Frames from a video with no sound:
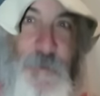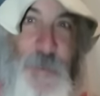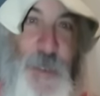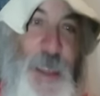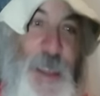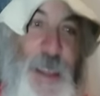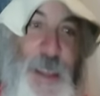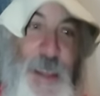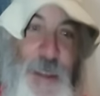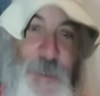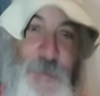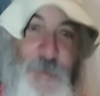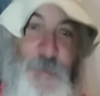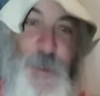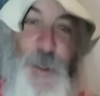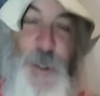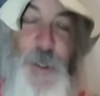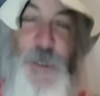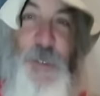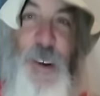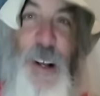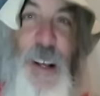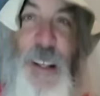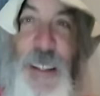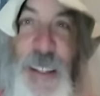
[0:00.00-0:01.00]
and
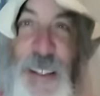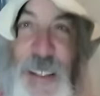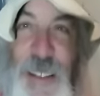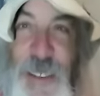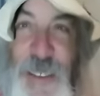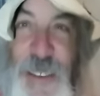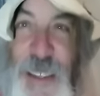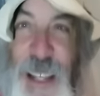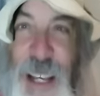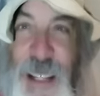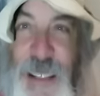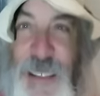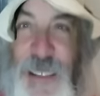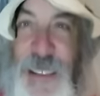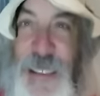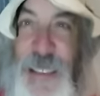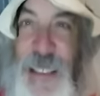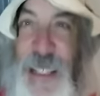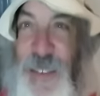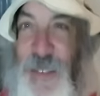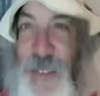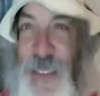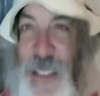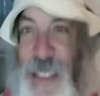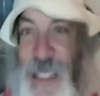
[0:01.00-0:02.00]
move on to
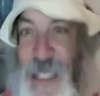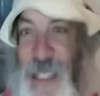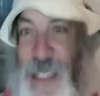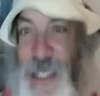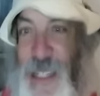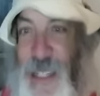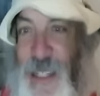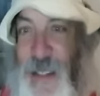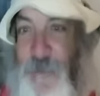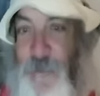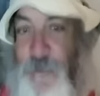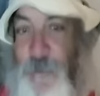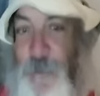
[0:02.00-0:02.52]
2017.